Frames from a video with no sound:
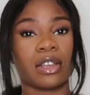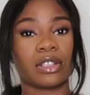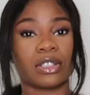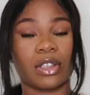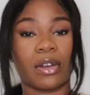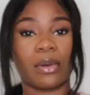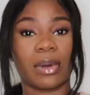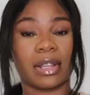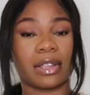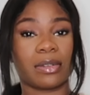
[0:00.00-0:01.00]

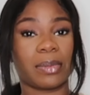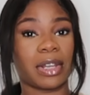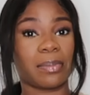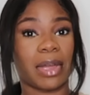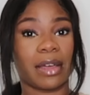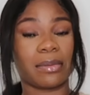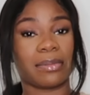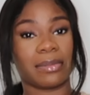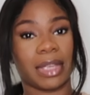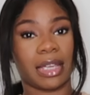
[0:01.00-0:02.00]
So a little bit about
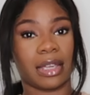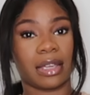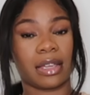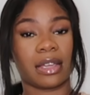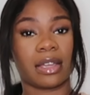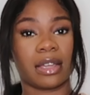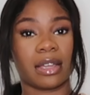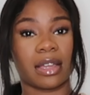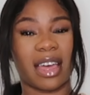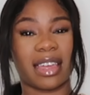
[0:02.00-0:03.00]
me.
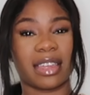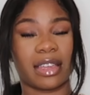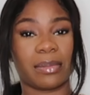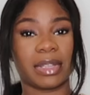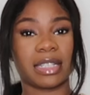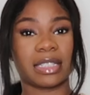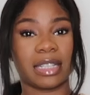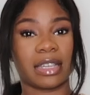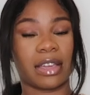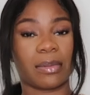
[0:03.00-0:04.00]
I am in the
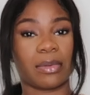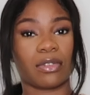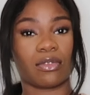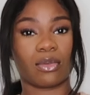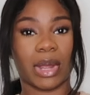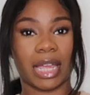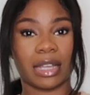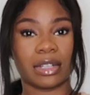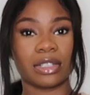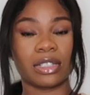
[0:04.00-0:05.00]
D cup
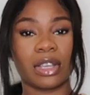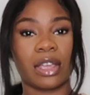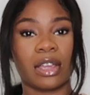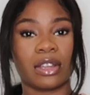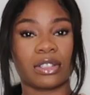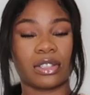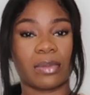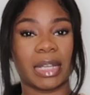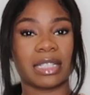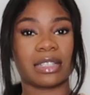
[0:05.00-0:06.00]
range, so
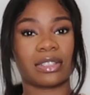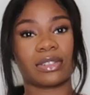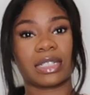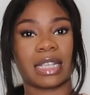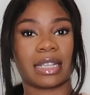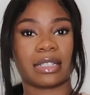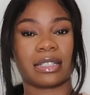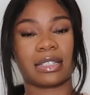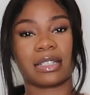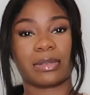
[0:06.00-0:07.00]
my sister
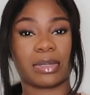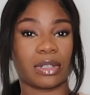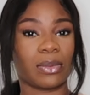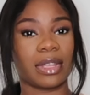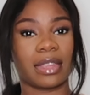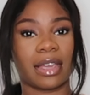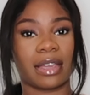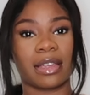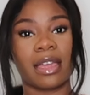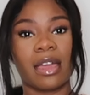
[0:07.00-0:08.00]
sizes is between
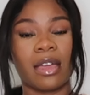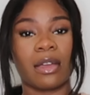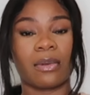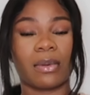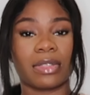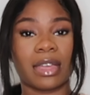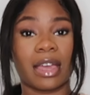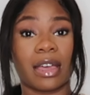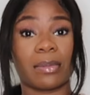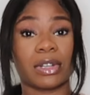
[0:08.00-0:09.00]
that. With
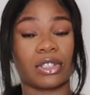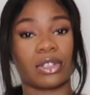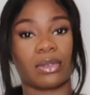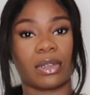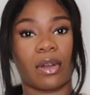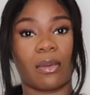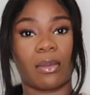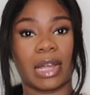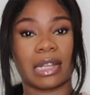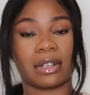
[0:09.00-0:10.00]
that, I'm going to show y'all
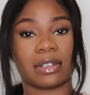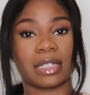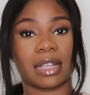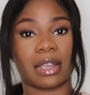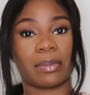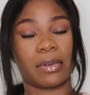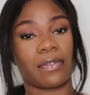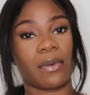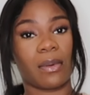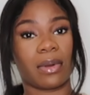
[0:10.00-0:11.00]
what it looks like
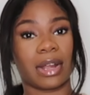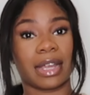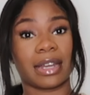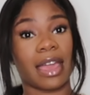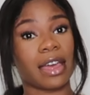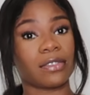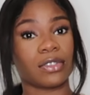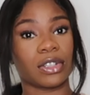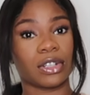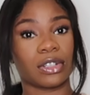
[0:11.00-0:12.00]
before and
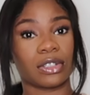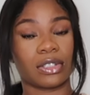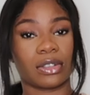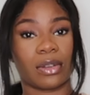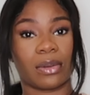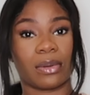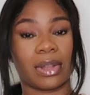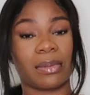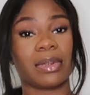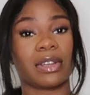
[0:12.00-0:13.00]
after, so
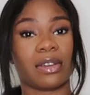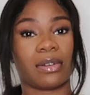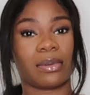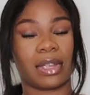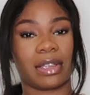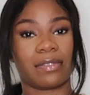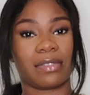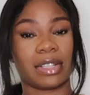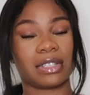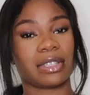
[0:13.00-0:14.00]
let me know if
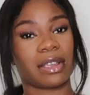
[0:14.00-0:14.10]
this is